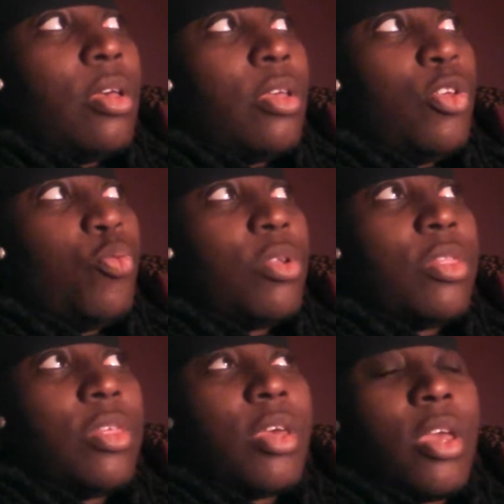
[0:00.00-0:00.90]
you would
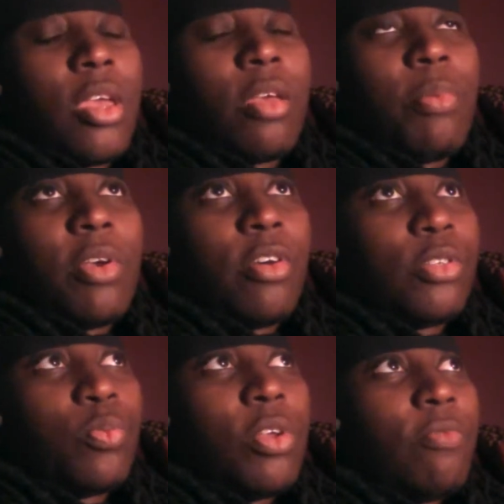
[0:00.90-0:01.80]
think,
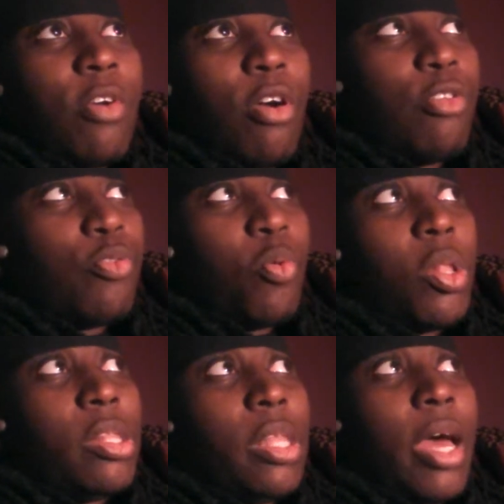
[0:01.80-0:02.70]
because we've gone through a
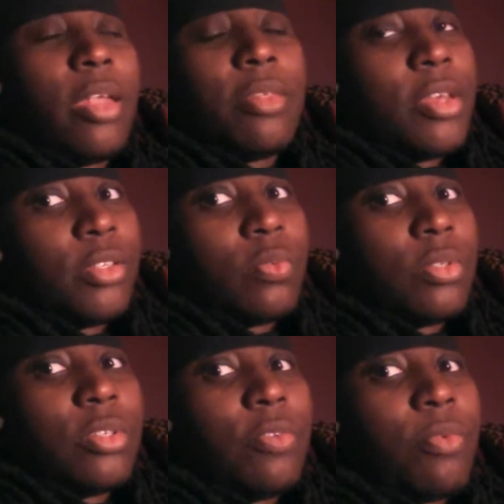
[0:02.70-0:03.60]
lot of things with
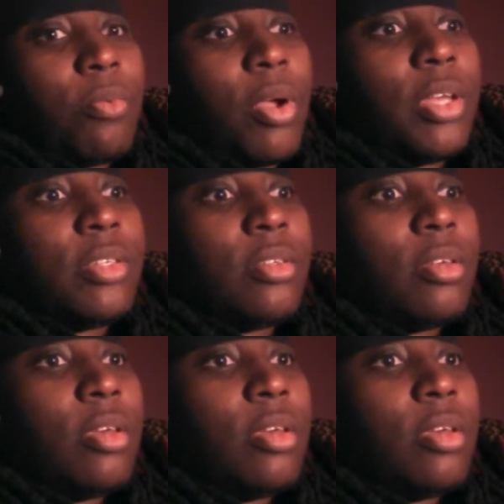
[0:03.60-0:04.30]
civil rights,